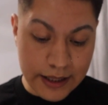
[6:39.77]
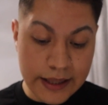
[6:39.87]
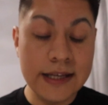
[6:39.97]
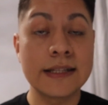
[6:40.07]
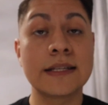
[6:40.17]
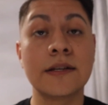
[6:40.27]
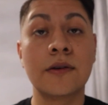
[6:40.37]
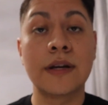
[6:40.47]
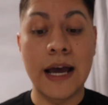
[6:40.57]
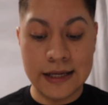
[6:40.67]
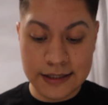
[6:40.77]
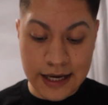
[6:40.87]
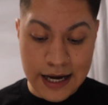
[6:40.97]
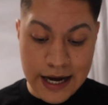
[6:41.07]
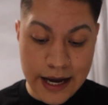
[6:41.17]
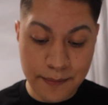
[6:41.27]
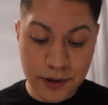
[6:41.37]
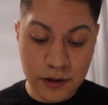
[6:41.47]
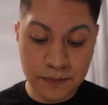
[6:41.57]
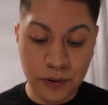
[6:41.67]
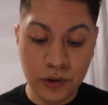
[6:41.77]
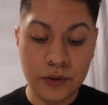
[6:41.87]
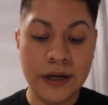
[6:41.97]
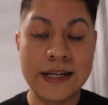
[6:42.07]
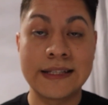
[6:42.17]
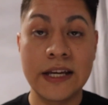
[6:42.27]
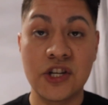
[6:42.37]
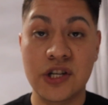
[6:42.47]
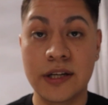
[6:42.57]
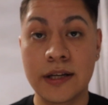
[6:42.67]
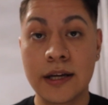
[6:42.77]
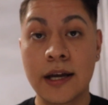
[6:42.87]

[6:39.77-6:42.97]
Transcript: this is known as the hyperpolarization.